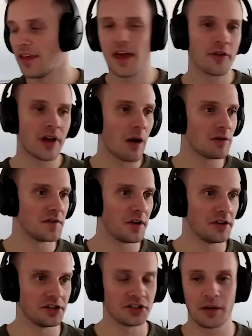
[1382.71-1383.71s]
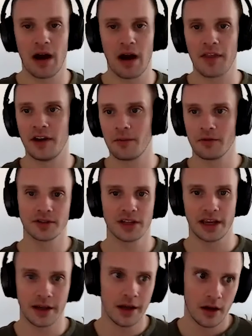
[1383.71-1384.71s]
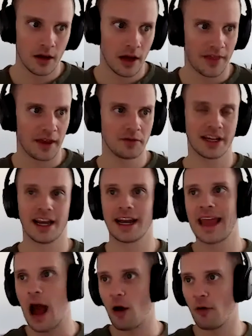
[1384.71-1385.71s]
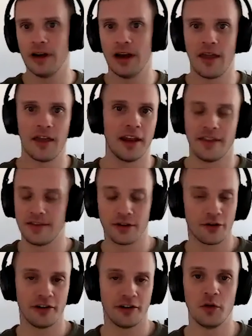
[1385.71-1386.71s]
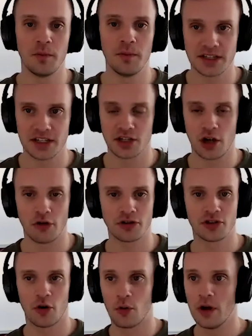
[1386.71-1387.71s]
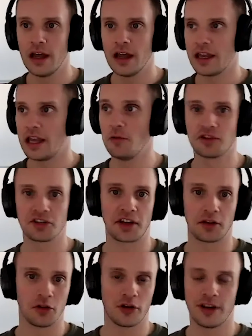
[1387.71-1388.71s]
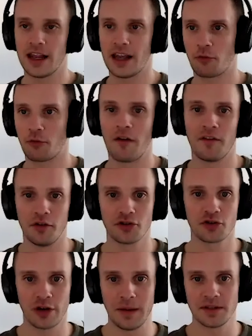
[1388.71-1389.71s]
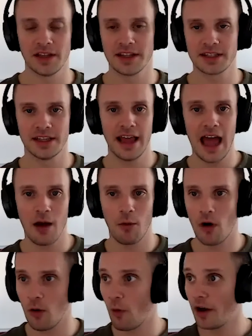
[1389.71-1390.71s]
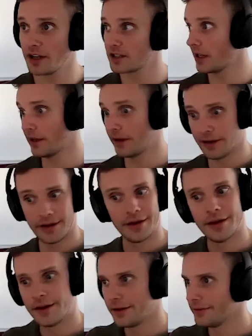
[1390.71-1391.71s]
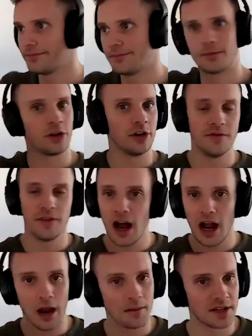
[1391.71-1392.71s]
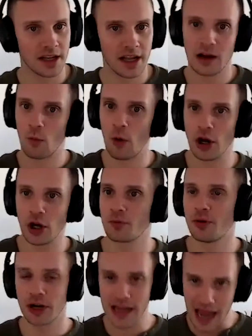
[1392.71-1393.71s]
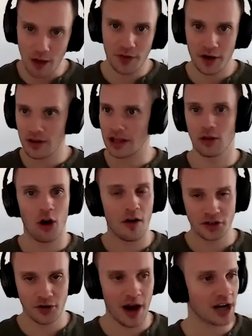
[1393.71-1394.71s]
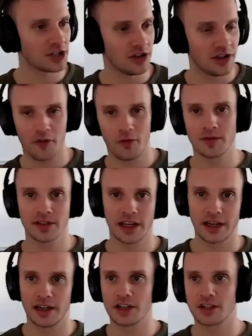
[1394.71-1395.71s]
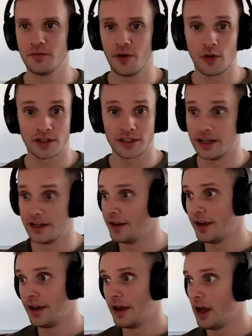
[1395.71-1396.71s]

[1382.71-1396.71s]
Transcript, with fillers: and then the other guy was very just like by the numbers, like I think he was like an accountant and then turned into a business coach. So he was just like looking at like revenue streams and this and that. While one is like good vibes and like what you're putting out there, like law of attraction. The other one was like nuts and bolts. And